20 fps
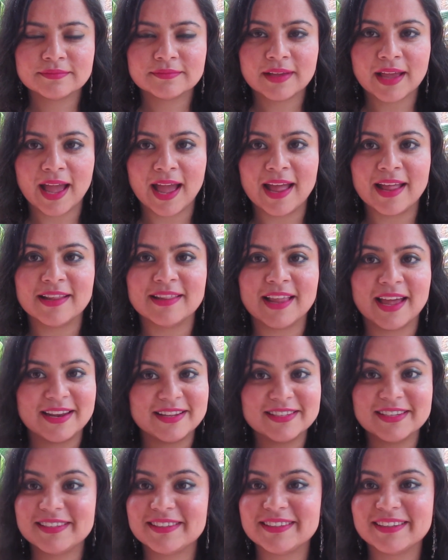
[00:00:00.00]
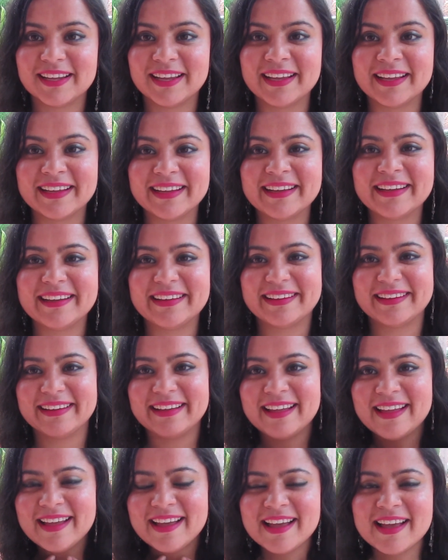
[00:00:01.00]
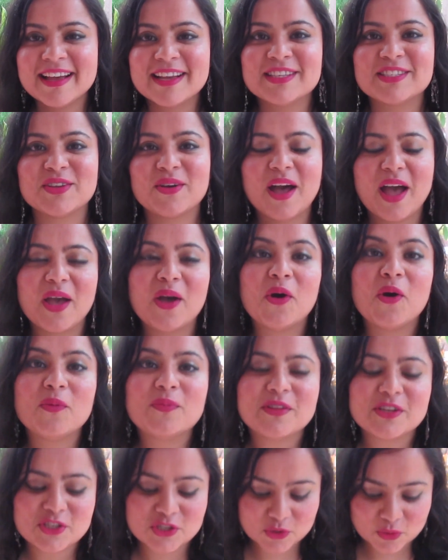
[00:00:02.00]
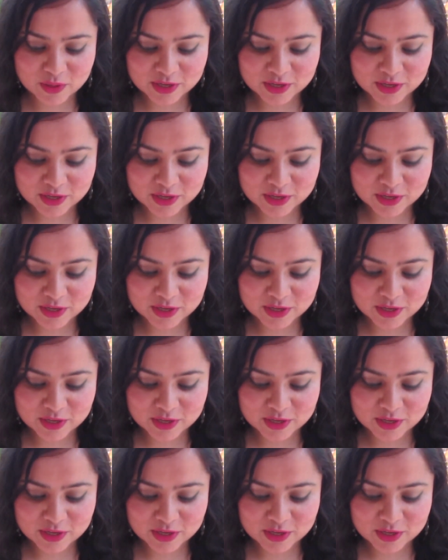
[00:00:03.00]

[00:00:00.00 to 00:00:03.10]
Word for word: And that is it. So I hope that you